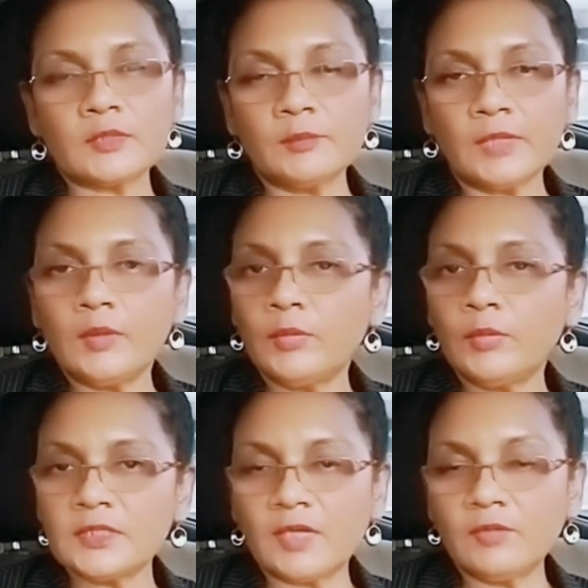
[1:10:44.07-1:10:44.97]
Sometimes the
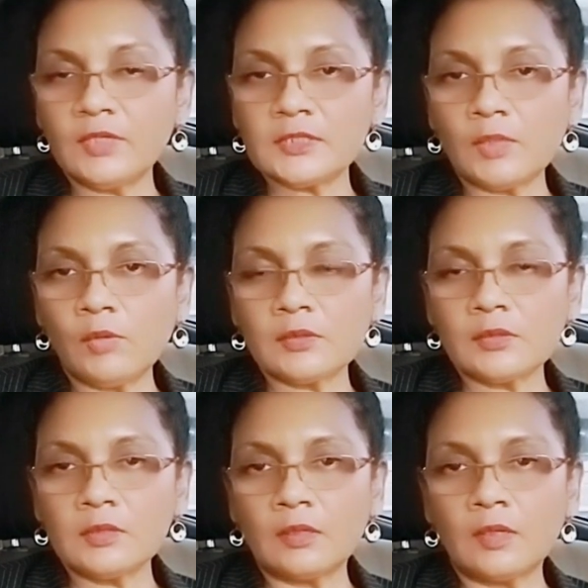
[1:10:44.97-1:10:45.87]
parents have things they want to
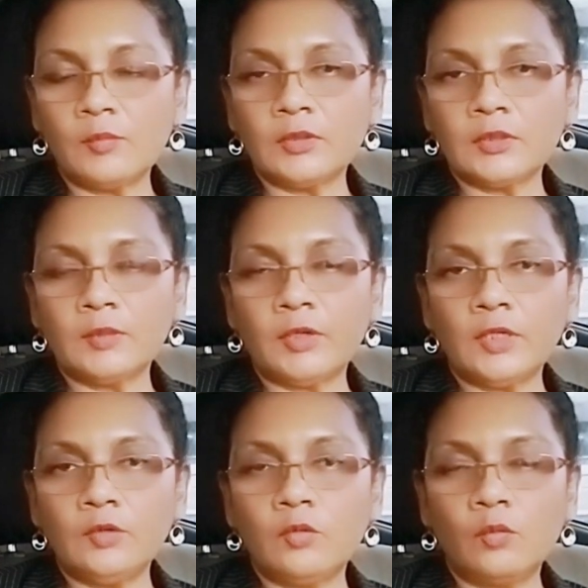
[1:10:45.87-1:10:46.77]
talk about, you know, but
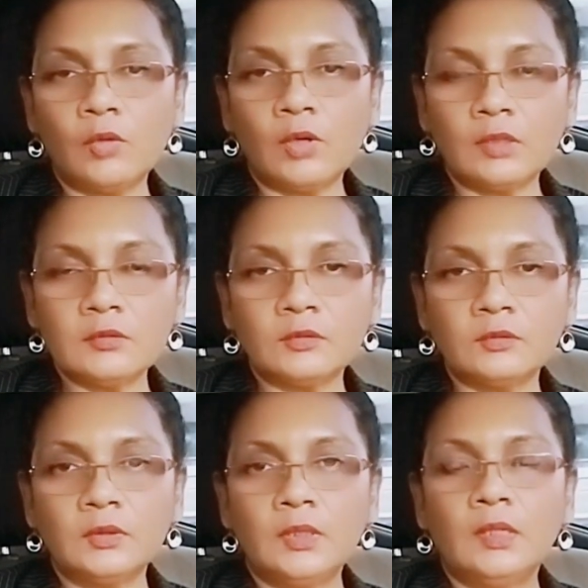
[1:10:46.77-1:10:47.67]
they don't want
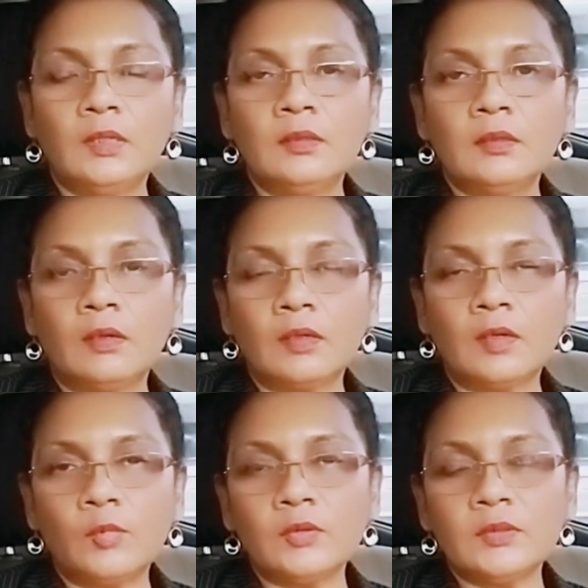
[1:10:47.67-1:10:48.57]
to talk
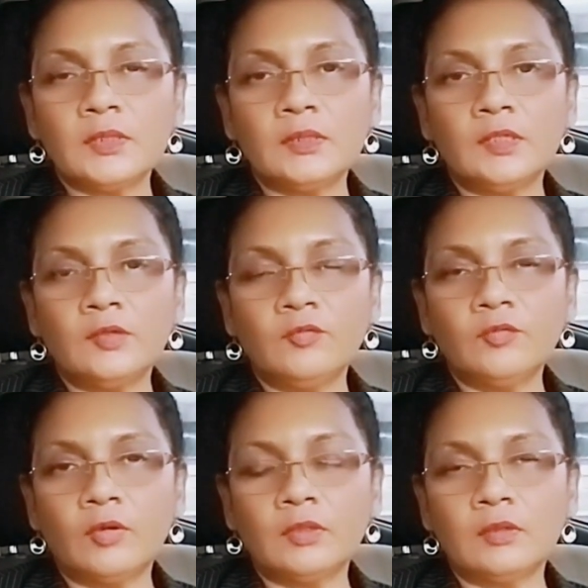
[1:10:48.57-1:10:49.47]
about it in
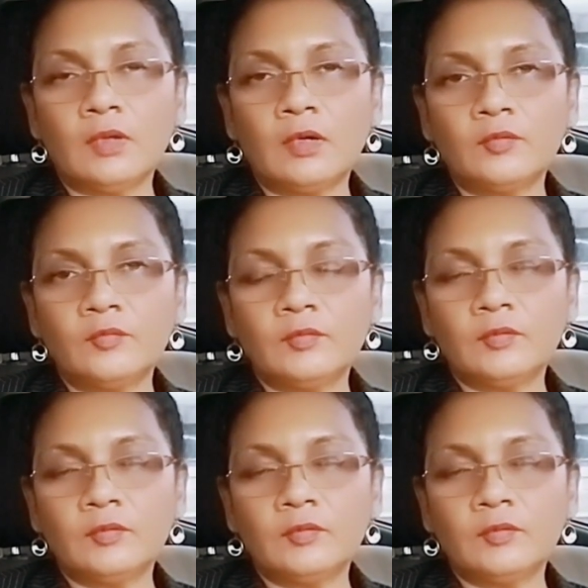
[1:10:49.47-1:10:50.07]
front of